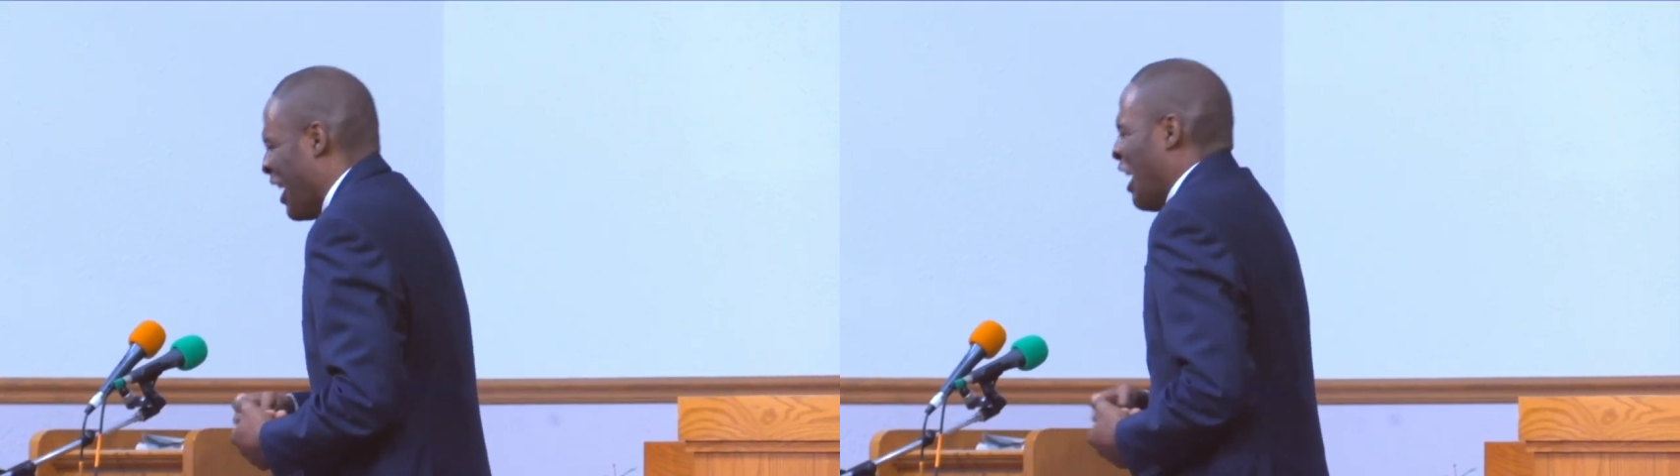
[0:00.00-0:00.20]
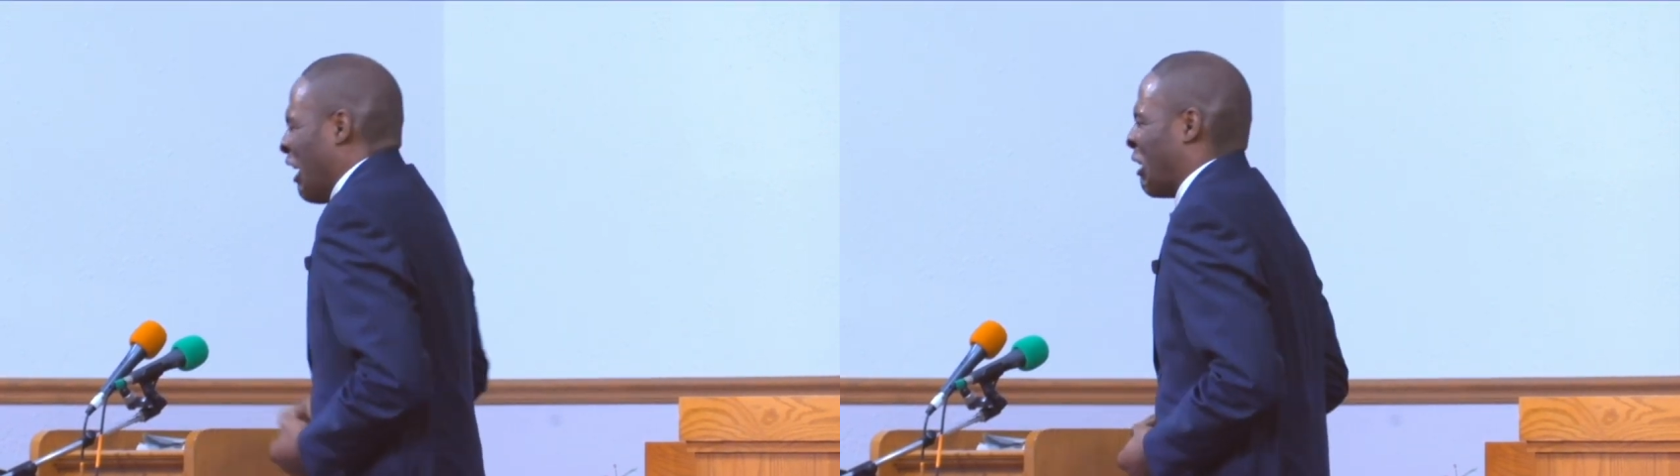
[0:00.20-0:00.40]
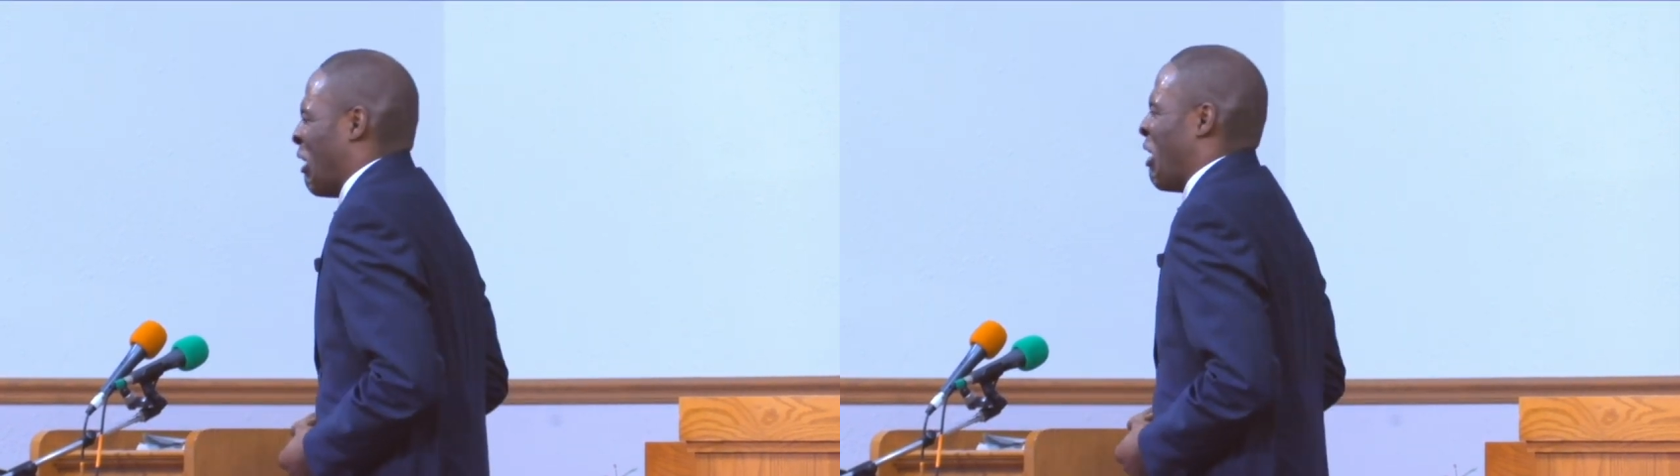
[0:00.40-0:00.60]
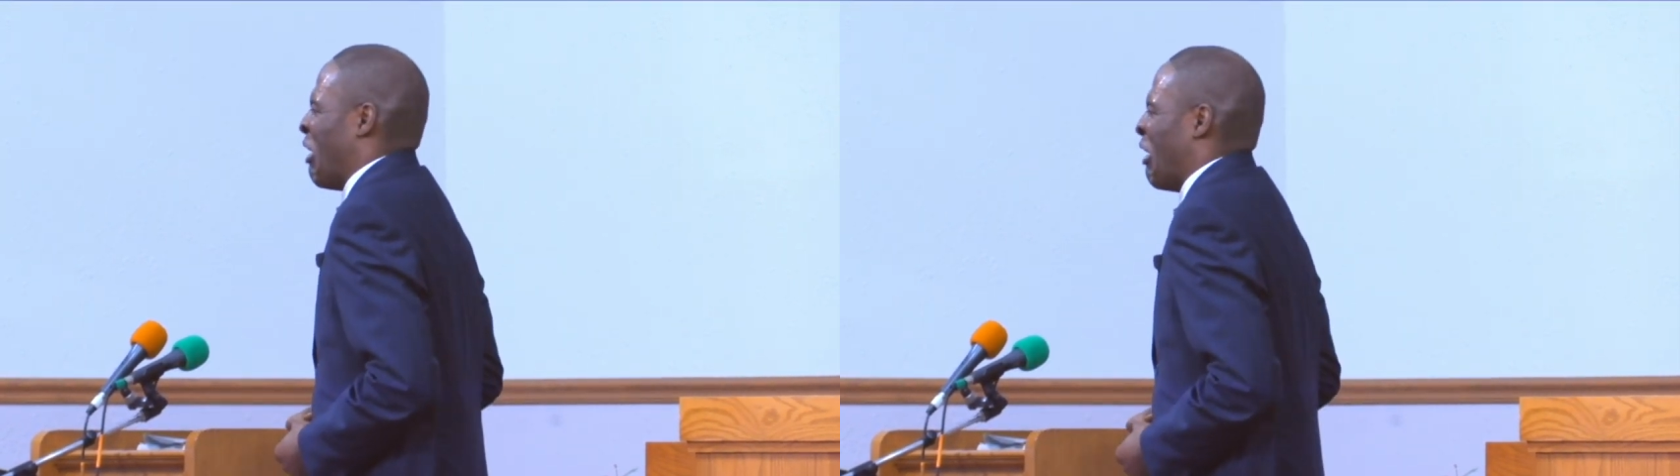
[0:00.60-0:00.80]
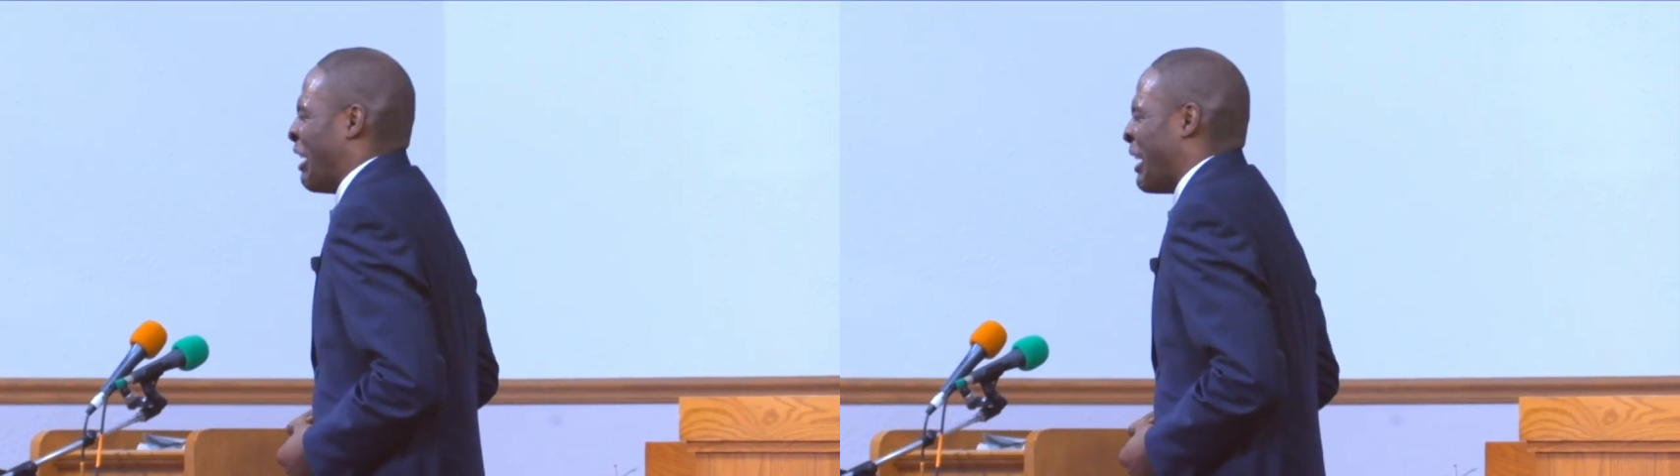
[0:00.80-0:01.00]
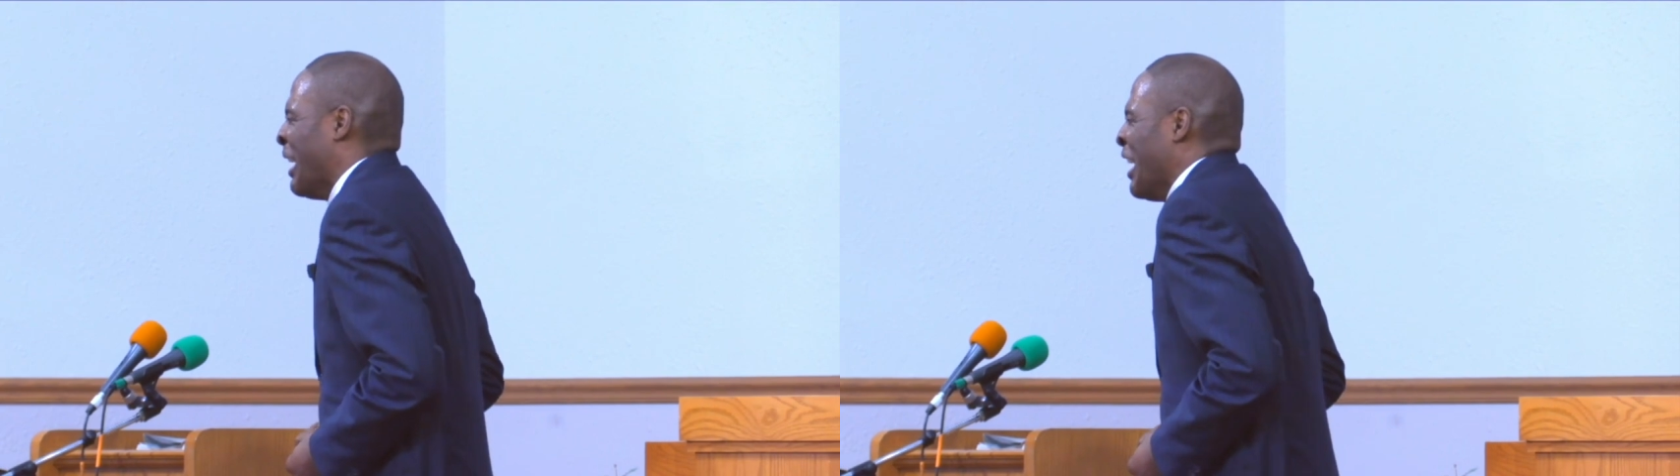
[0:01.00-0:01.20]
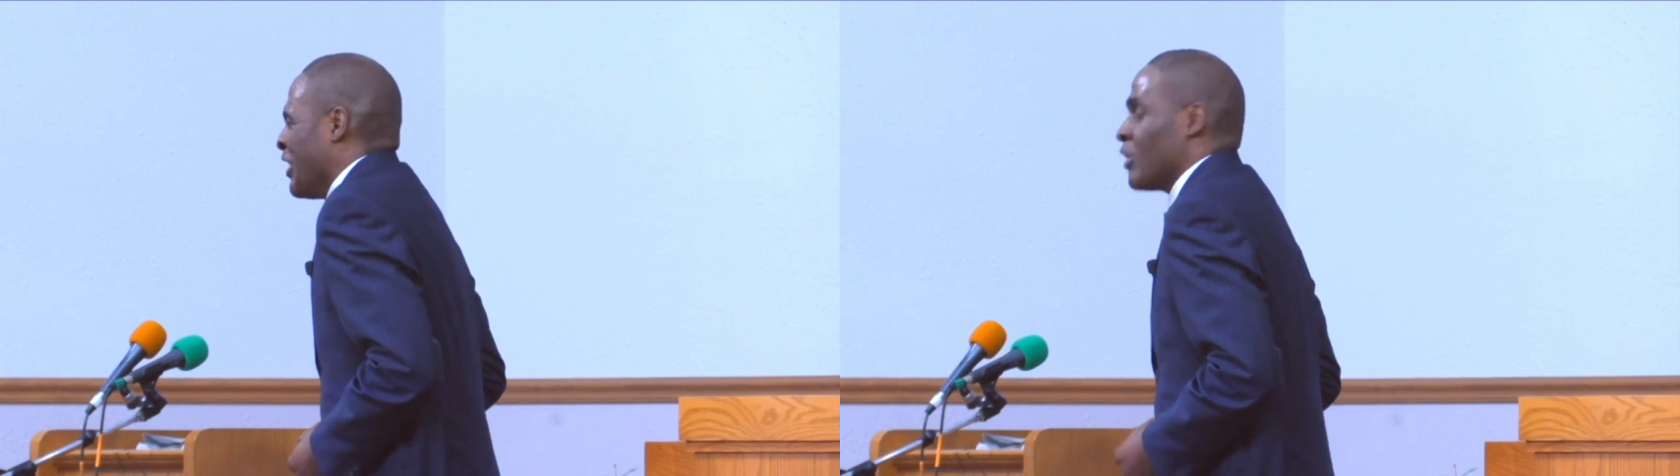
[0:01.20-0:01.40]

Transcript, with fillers: Lord. So,